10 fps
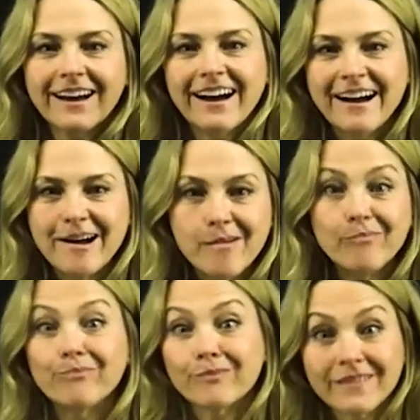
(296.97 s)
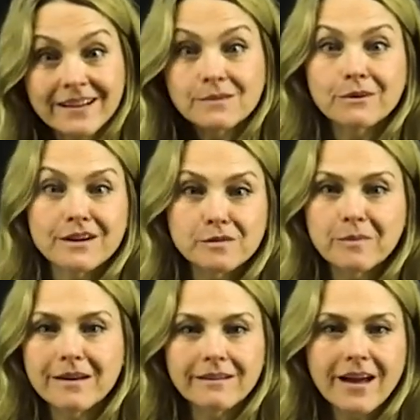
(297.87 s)
And that's where I
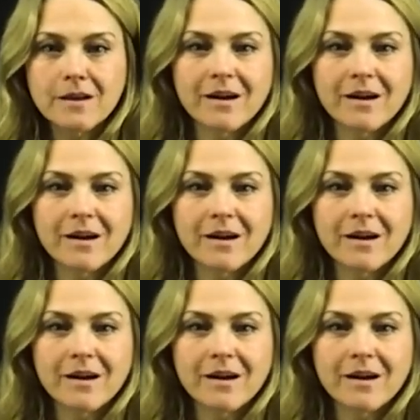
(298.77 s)
spend a lot of